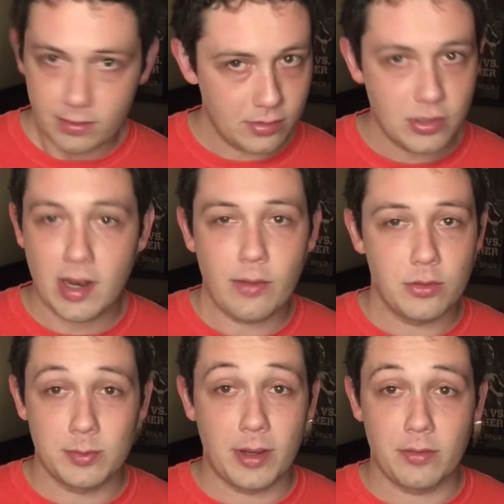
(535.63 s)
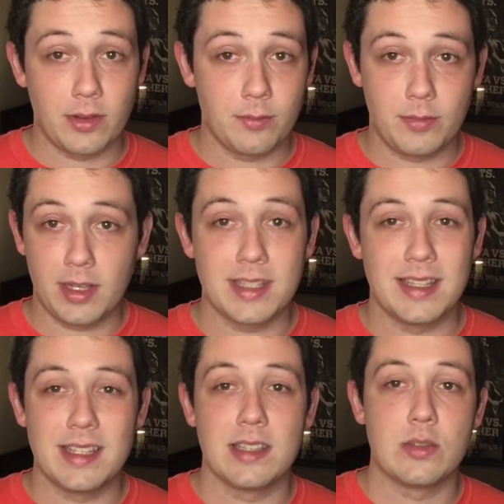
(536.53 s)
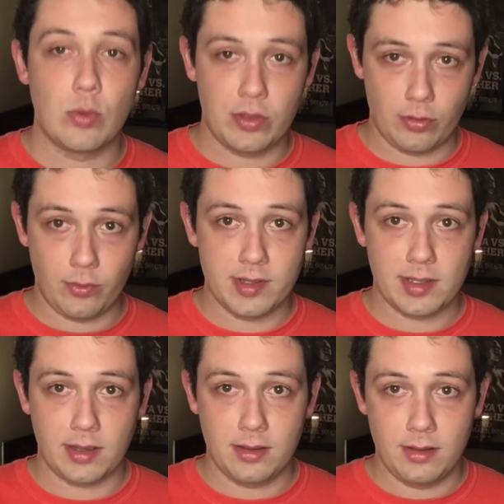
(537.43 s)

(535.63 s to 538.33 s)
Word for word: should have respect for them because this is what they're risking.